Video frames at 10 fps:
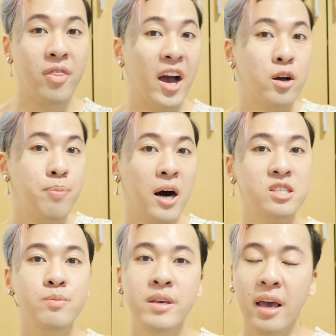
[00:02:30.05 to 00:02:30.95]
that could
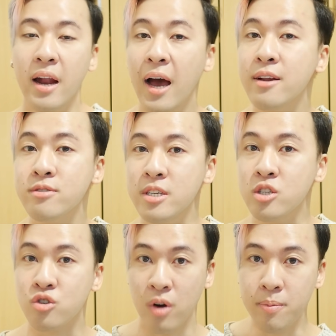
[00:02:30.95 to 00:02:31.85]
possibly get idols in
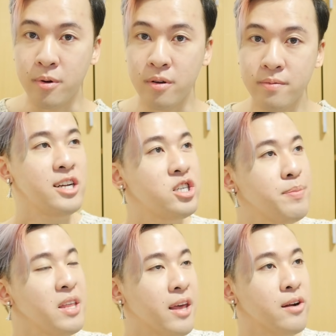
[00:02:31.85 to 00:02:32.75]
trouble, it should
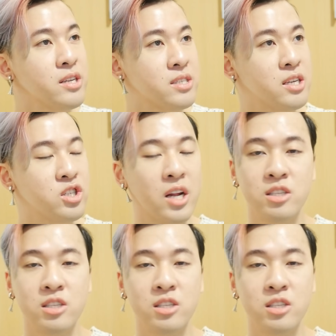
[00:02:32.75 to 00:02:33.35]
be their decision